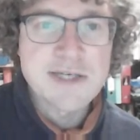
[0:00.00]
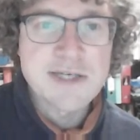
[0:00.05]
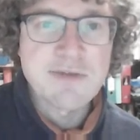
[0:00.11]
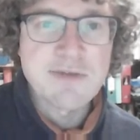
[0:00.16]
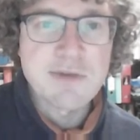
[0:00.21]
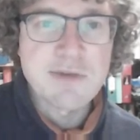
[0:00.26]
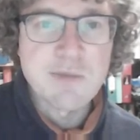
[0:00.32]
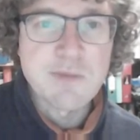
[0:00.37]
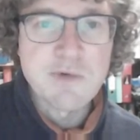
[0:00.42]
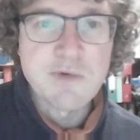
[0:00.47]
if
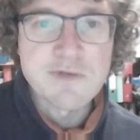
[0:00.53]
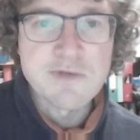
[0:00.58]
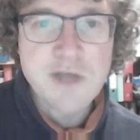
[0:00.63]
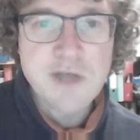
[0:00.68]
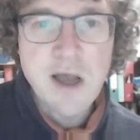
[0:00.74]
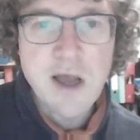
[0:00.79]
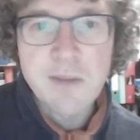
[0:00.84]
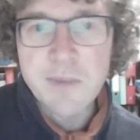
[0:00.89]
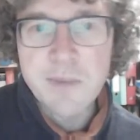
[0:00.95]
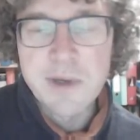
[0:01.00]
it moves
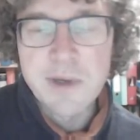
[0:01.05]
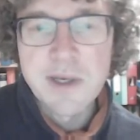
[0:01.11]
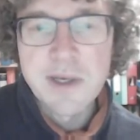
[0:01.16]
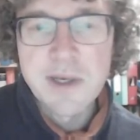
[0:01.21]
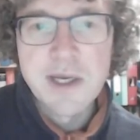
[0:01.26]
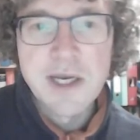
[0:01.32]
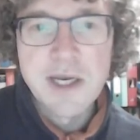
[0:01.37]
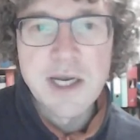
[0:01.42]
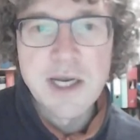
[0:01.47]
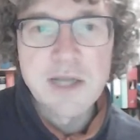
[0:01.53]
up,
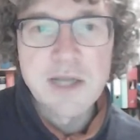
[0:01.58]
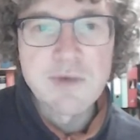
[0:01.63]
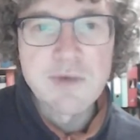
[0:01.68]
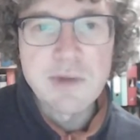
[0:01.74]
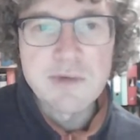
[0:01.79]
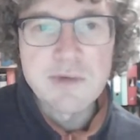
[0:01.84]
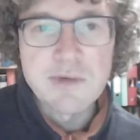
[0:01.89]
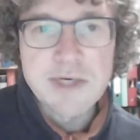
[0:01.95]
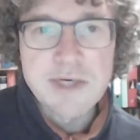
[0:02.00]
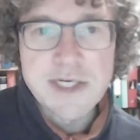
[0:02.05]
it
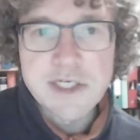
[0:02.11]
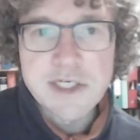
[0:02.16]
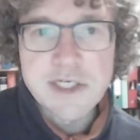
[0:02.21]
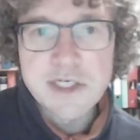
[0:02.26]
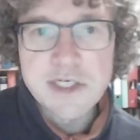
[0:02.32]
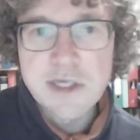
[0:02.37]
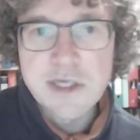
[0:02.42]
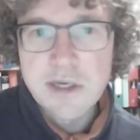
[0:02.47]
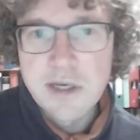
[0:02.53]
will reach